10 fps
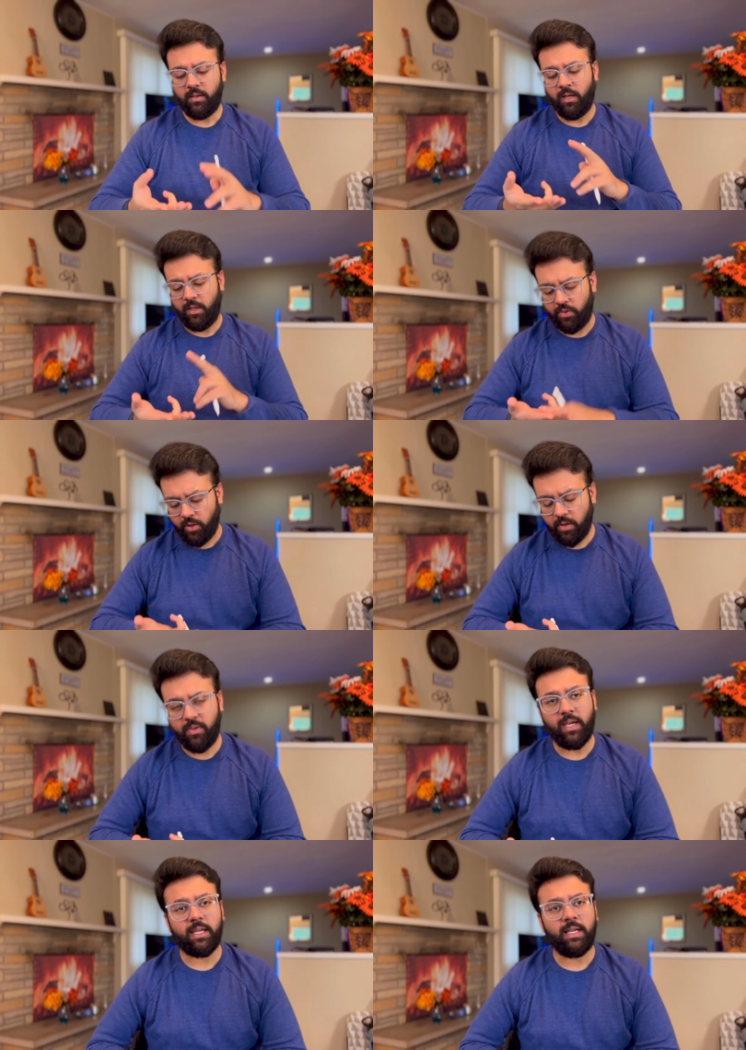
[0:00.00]
And third
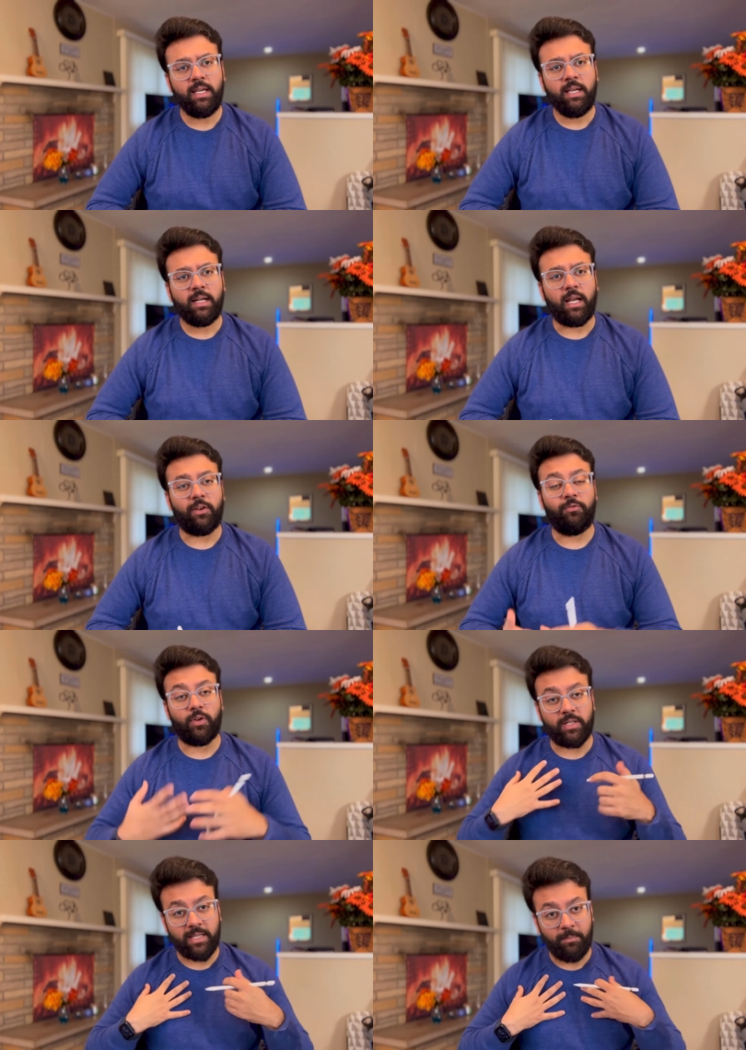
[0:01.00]
thing, like for
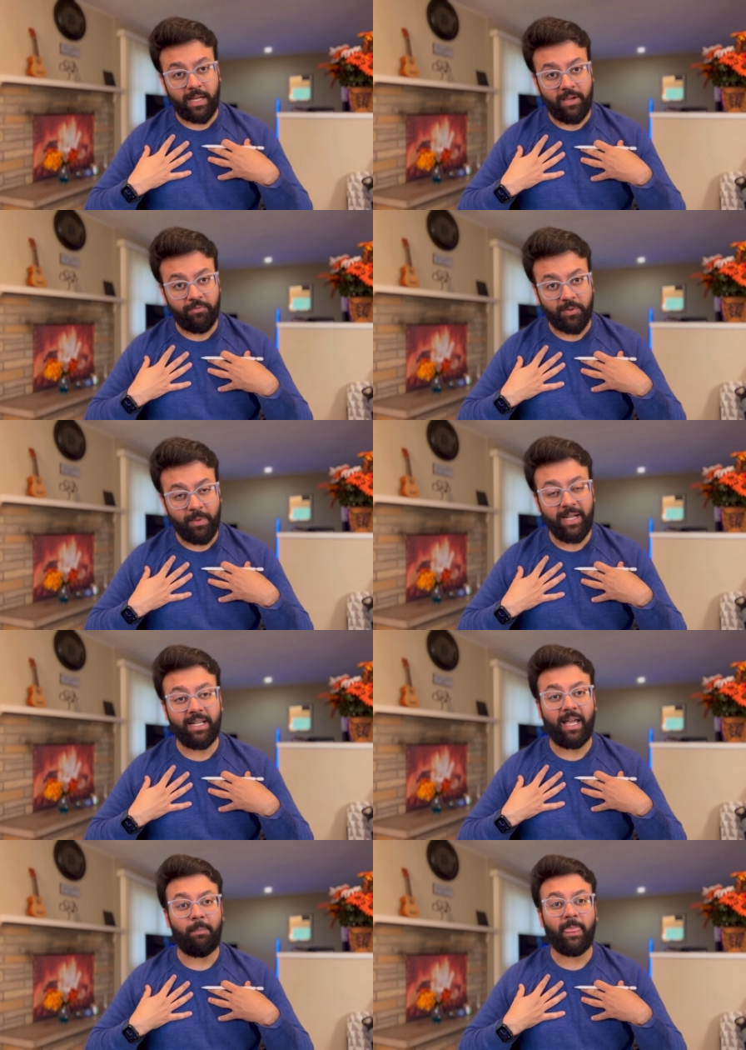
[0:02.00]
example, I am from India.